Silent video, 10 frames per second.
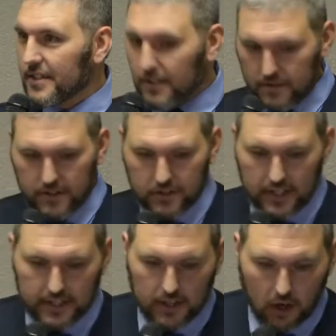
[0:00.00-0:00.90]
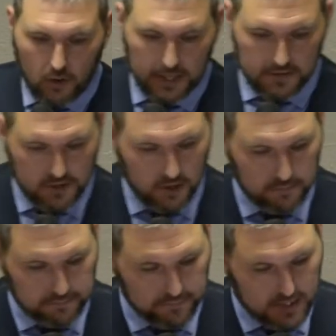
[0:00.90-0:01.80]
There's an agenda. All right, so
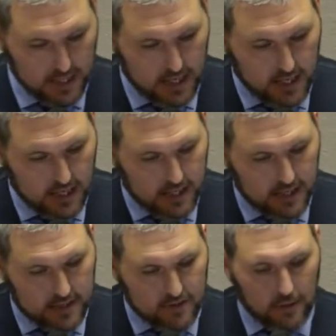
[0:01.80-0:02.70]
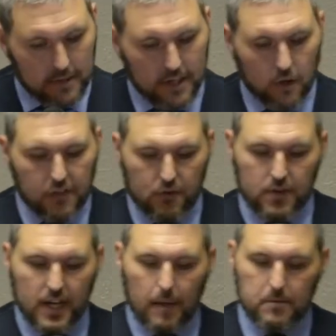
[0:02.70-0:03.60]
so I'm going to go through
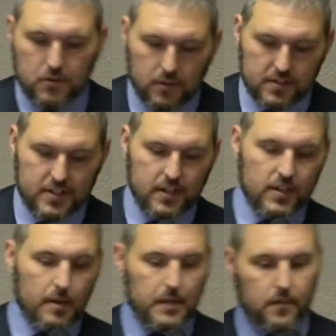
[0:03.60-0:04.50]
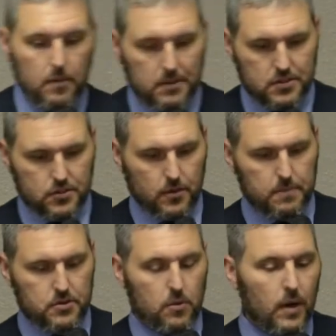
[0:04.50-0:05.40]
the opportunists here, and then I'm going to give you a bunch of
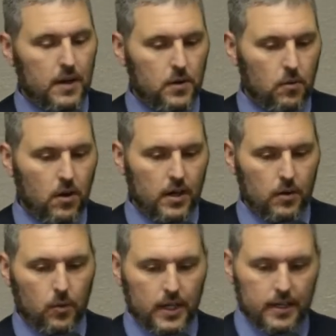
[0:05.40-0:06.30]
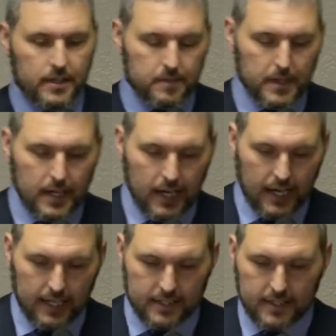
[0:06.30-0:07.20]
scripture why they're wrong and wicked,
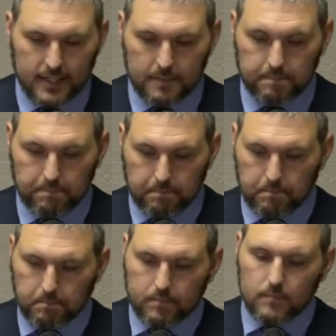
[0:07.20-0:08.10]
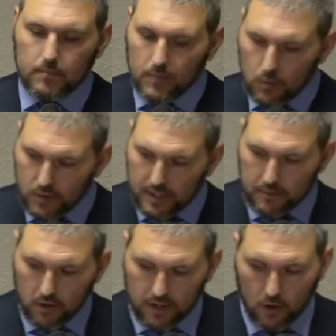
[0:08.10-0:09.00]
and um, we'll keep
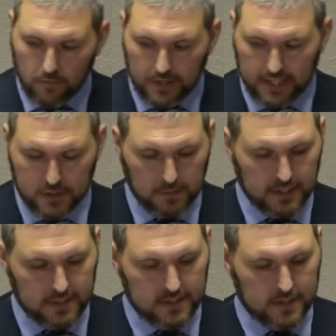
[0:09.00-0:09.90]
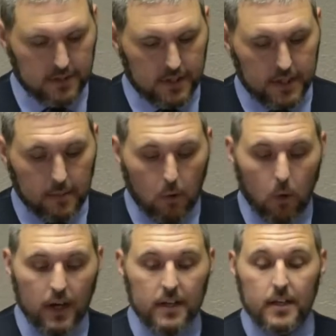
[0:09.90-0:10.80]
going. And Hopefully, I explain these things to you. Number
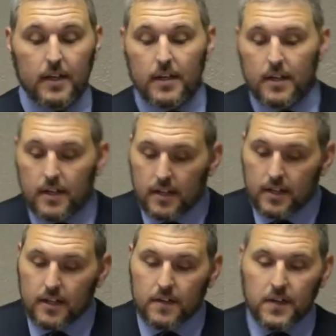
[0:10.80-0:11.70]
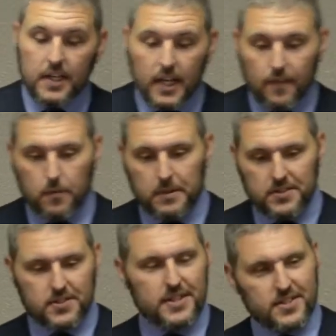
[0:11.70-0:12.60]
one, the government
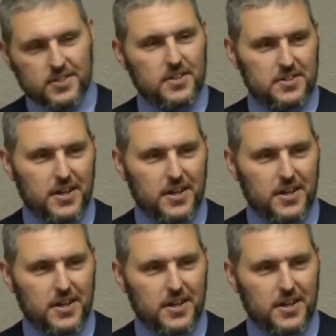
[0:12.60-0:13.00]
sees this as an